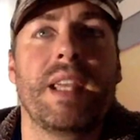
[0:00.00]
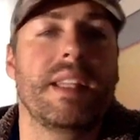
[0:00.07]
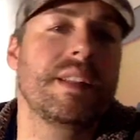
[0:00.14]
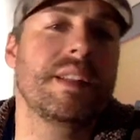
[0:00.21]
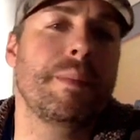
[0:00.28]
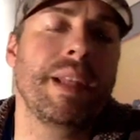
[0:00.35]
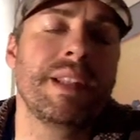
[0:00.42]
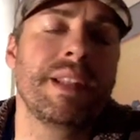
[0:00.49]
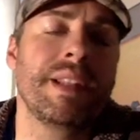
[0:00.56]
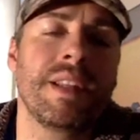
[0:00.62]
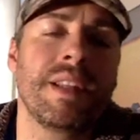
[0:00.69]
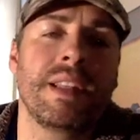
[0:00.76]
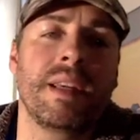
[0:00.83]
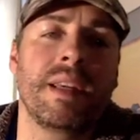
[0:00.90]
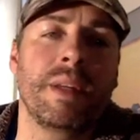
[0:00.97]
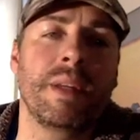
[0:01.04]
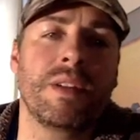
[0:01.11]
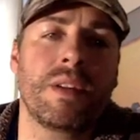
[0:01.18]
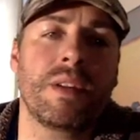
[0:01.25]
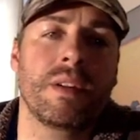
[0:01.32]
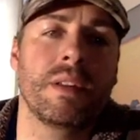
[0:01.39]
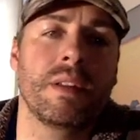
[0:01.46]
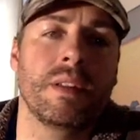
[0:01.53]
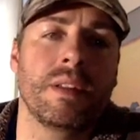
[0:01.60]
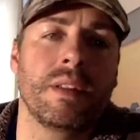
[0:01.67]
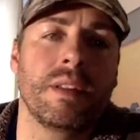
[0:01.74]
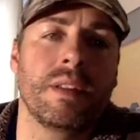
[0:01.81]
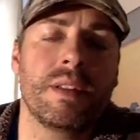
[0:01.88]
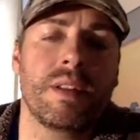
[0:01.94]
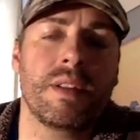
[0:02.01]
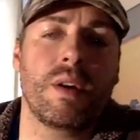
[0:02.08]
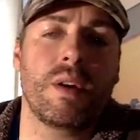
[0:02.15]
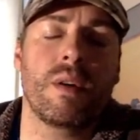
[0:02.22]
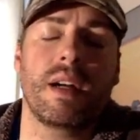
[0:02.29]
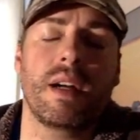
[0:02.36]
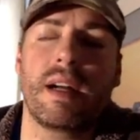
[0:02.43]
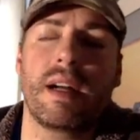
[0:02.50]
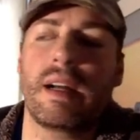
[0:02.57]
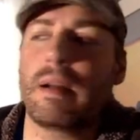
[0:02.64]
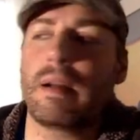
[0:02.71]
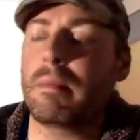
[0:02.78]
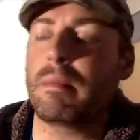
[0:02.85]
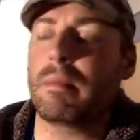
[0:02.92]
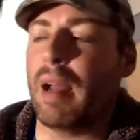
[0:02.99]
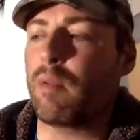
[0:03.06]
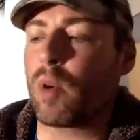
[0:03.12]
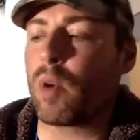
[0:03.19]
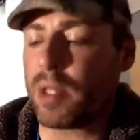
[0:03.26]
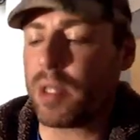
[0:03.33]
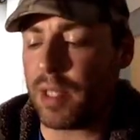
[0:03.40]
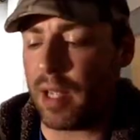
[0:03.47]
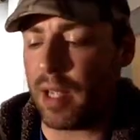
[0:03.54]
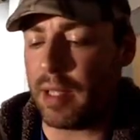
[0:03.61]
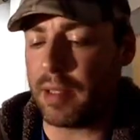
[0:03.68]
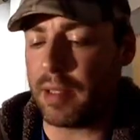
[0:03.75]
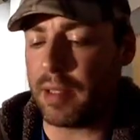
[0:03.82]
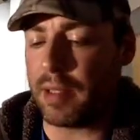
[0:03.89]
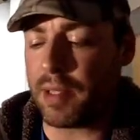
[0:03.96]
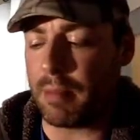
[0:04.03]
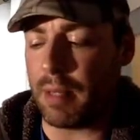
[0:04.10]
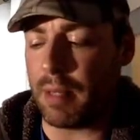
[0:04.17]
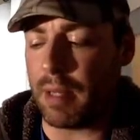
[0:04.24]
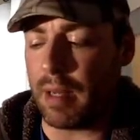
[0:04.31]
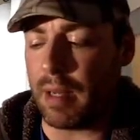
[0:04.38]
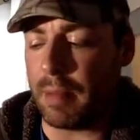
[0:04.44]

It depends on the image. So I've worked on some